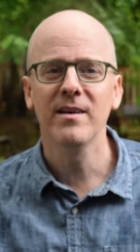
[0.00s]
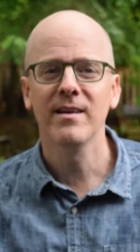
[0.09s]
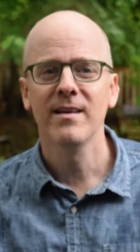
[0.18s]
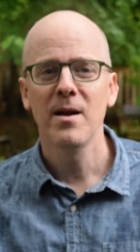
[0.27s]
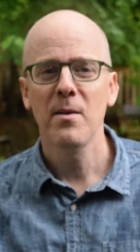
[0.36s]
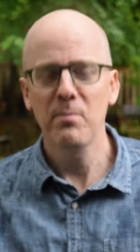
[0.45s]

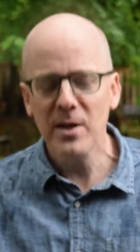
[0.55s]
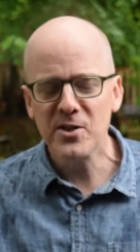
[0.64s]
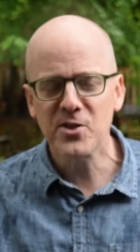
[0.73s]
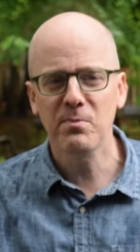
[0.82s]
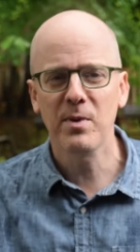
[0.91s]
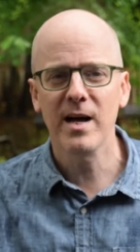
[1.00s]
I
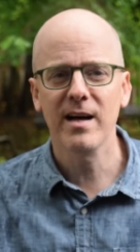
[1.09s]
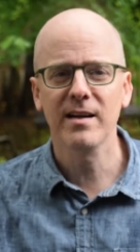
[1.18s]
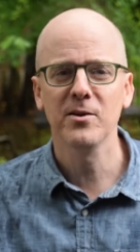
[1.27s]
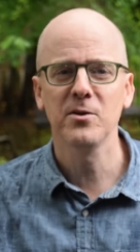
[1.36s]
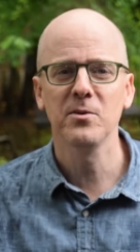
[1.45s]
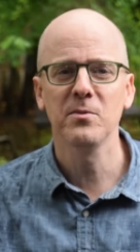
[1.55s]
bet your
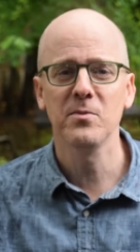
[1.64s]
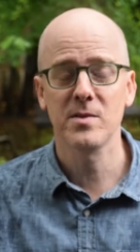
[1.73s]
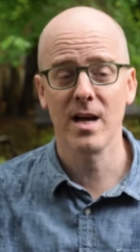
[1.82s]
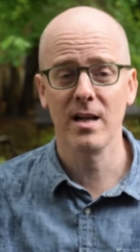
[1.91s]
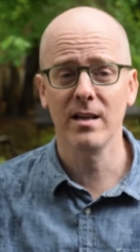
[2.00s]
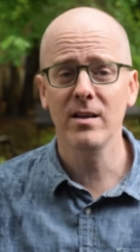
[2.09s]
bottom
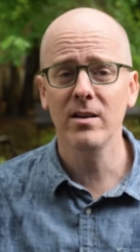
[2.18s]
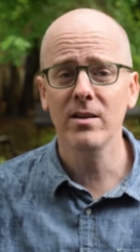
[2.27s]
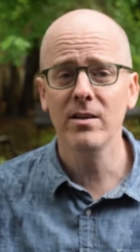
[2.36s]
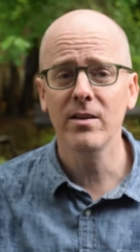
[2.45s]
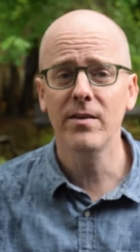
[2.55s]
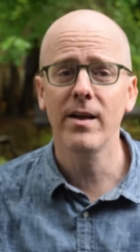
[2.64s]
dollar